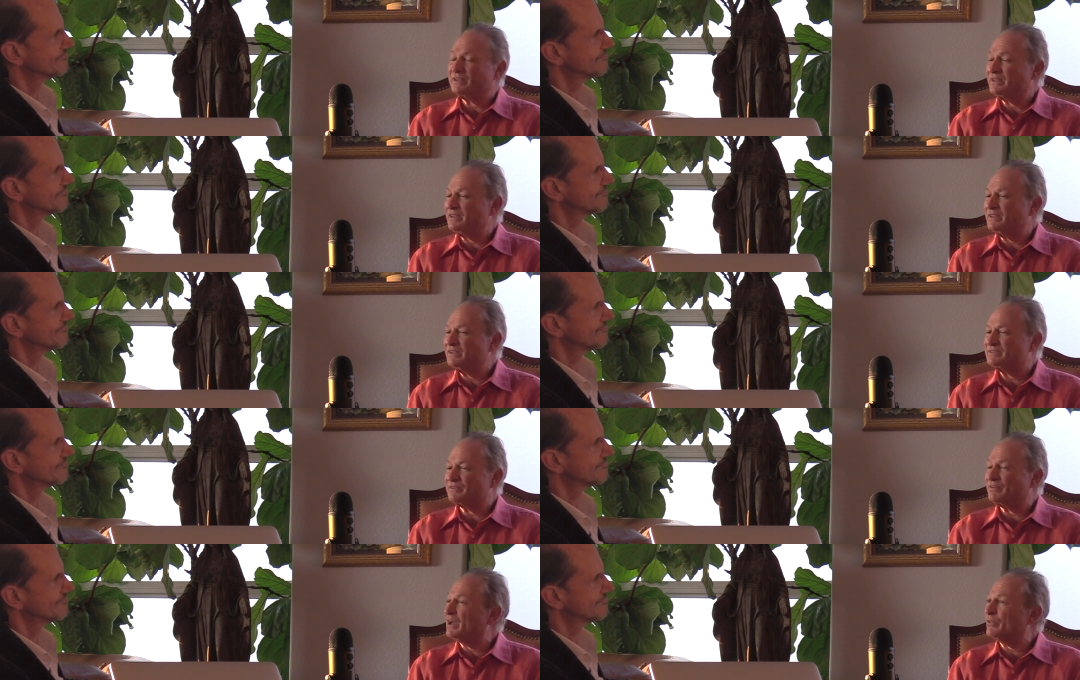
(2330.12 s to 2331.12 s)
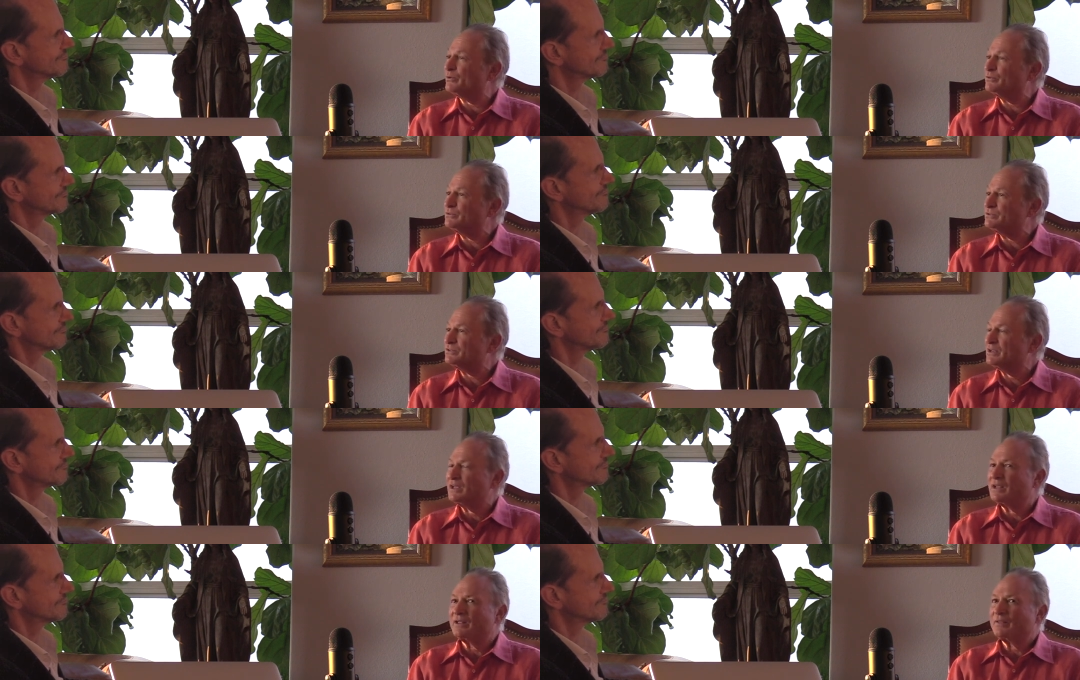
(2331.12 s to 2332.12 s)
Speaker 1: the needs of others,
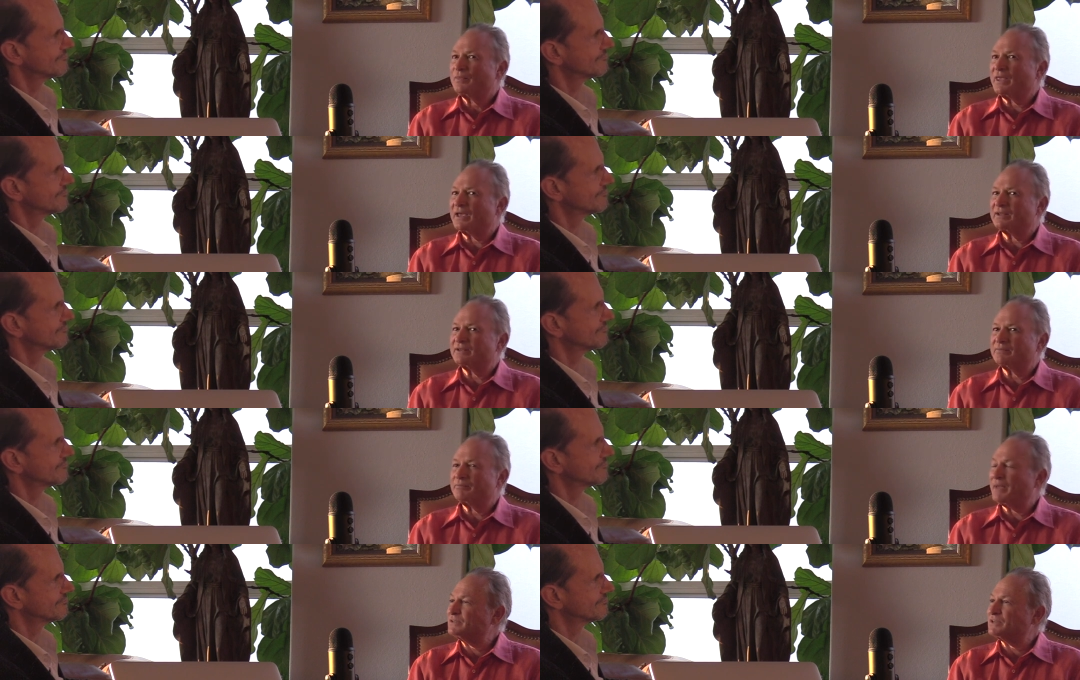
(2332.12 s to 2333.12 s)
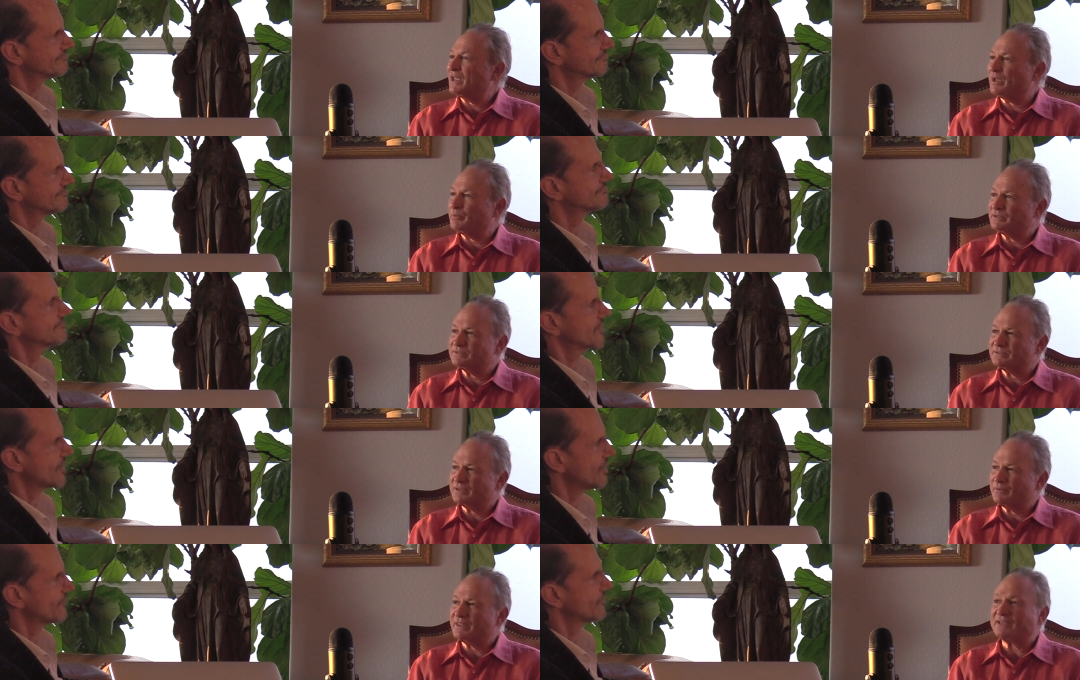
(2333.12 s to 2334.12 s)
that magic happens. Yeah.
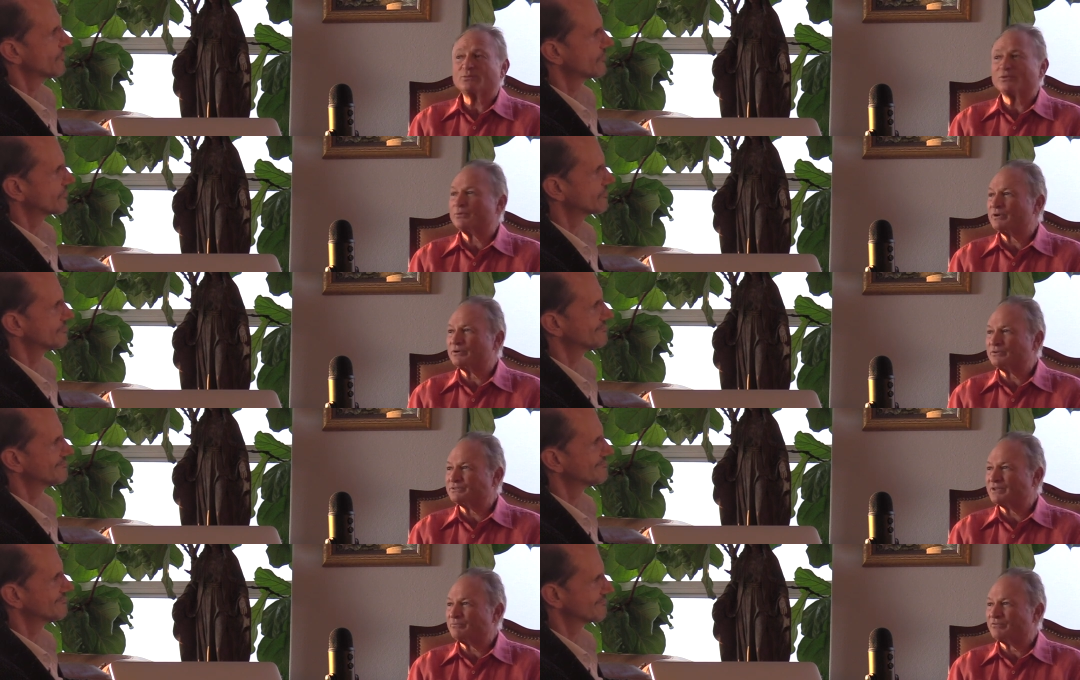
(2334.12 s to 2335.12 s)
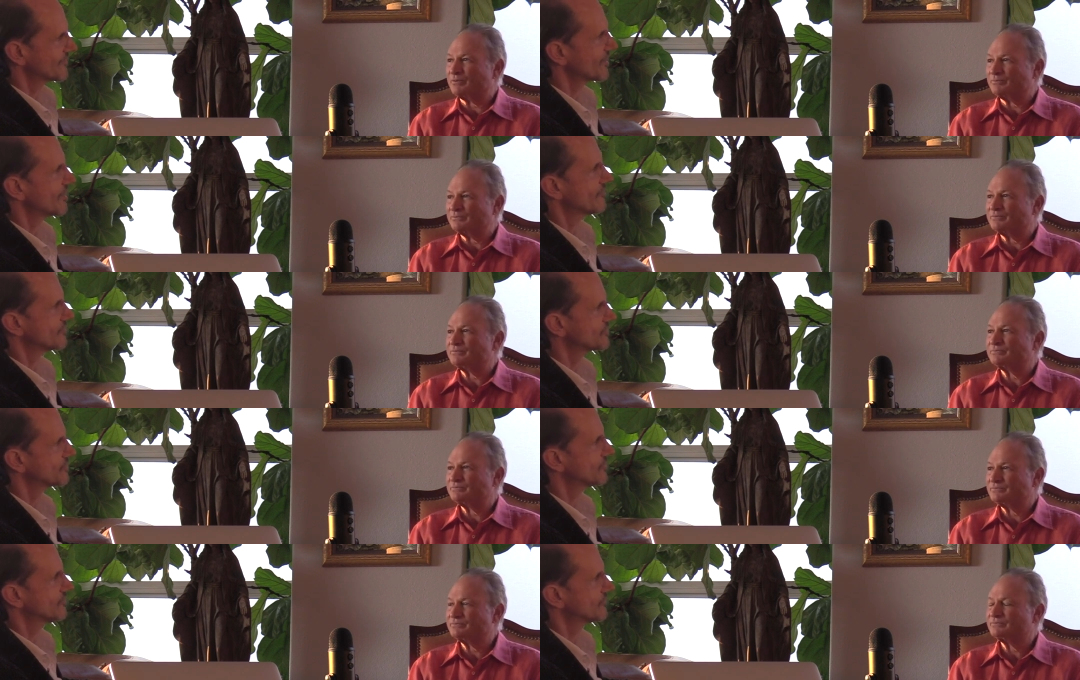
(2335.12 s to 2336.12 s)
I mean, that's where the miracles come from.
Speaker 2: Yeah, for
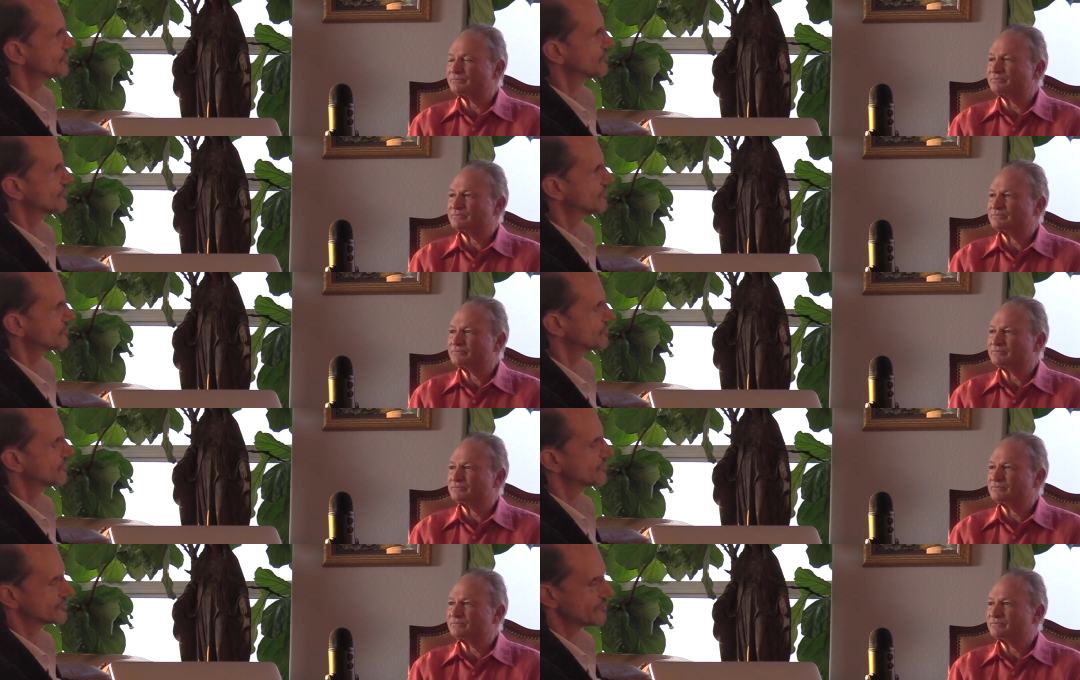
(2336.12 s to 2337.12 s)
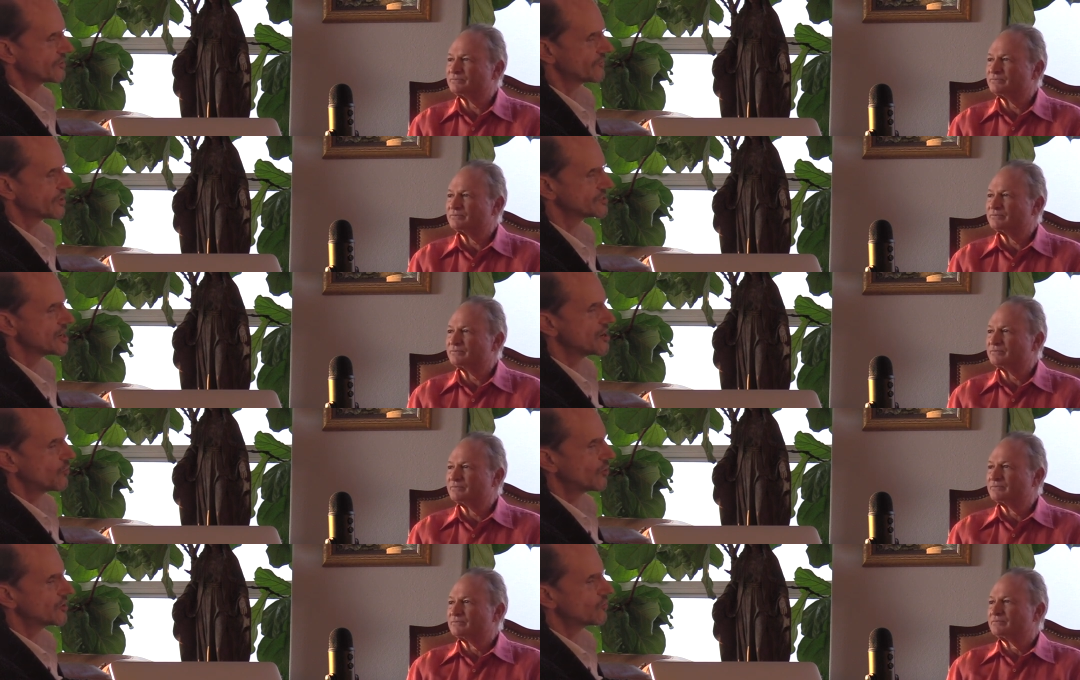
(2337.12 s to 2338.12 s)
sure, for sure, for sure. It's great advice.
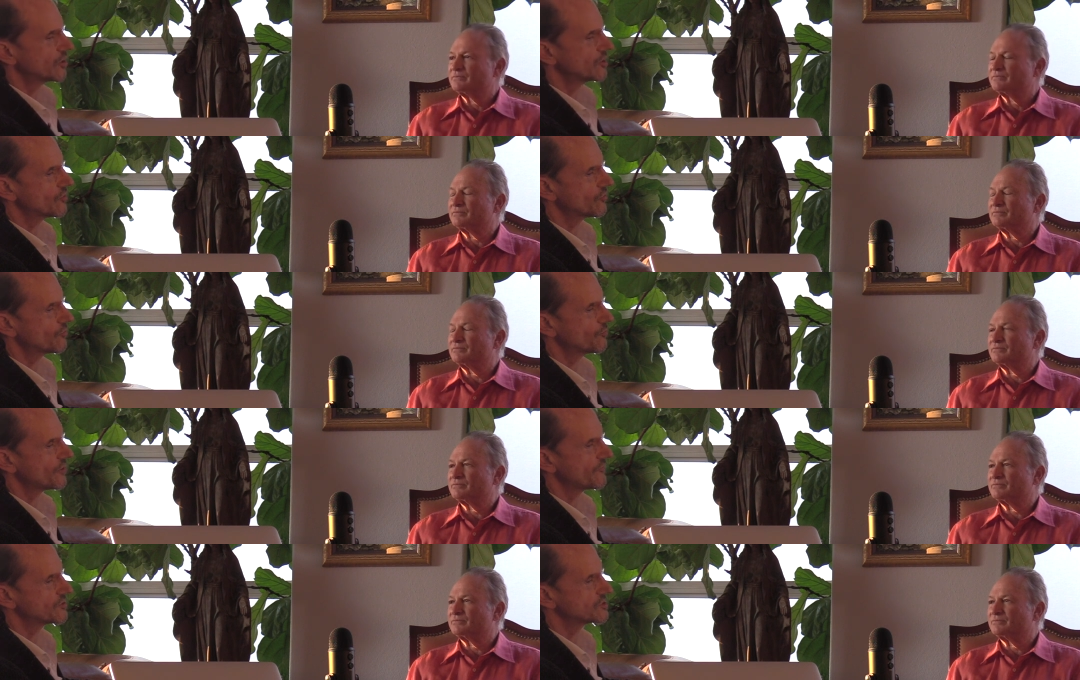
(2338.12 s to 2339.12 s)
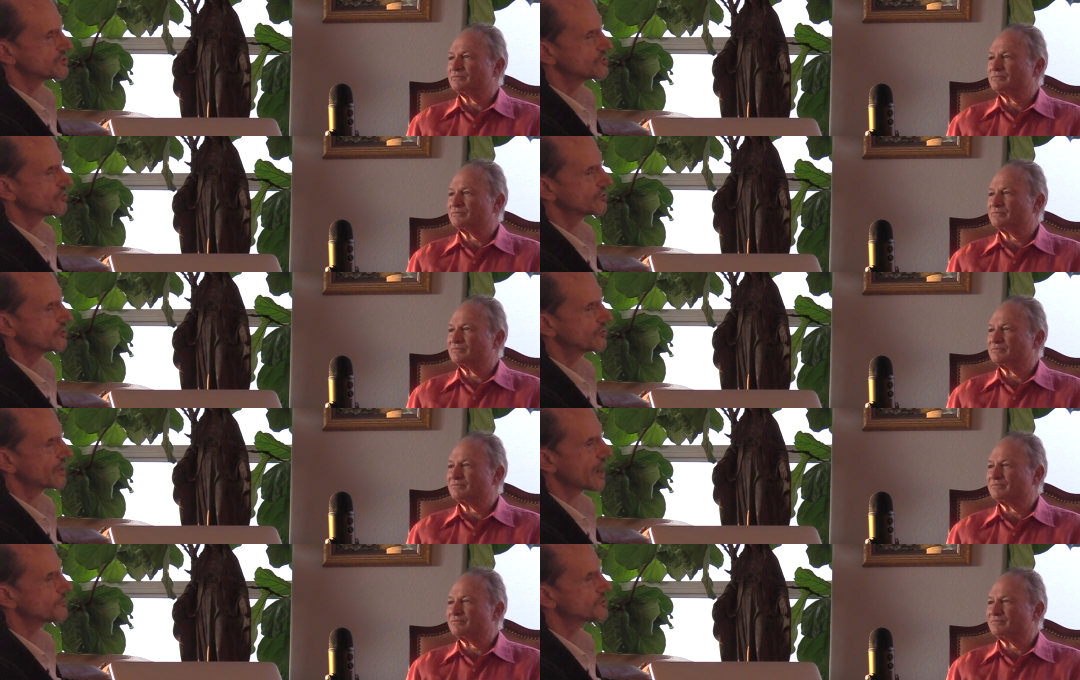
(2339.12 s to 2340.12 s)
What are, what are your preferences on you know
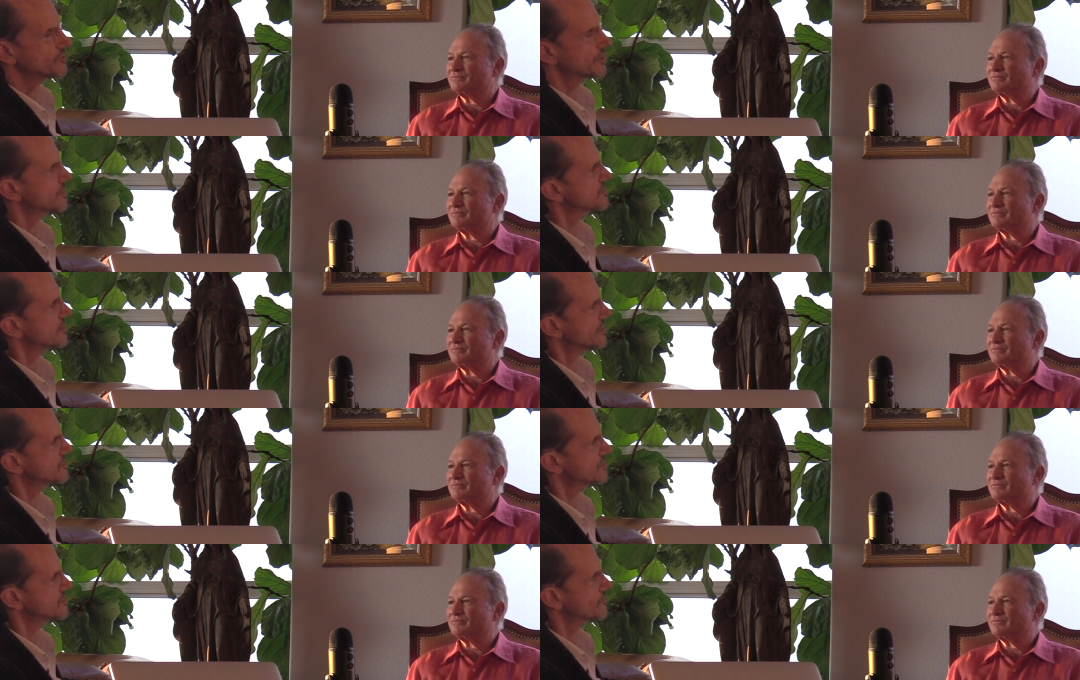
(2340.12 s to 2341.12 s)
capturing insights?